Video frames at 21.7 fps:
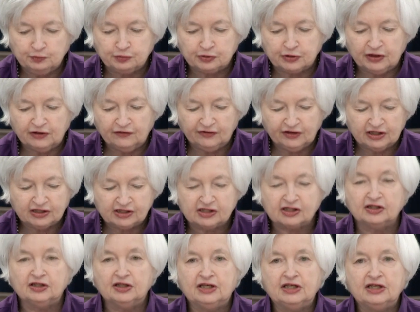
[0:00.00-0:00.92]

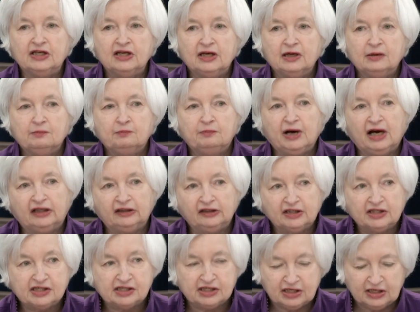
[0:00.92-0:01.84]
previously,
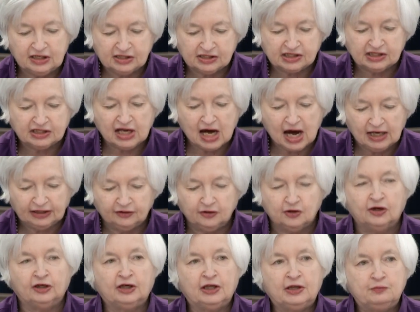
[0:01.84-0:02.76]
policy is not
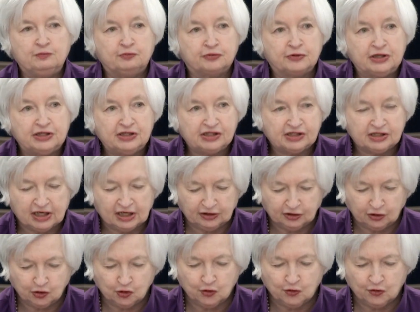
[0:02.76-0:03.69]
on a
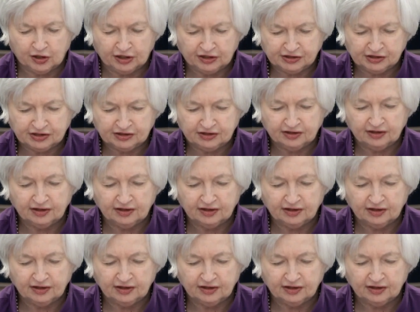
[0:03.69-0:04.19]
preset course.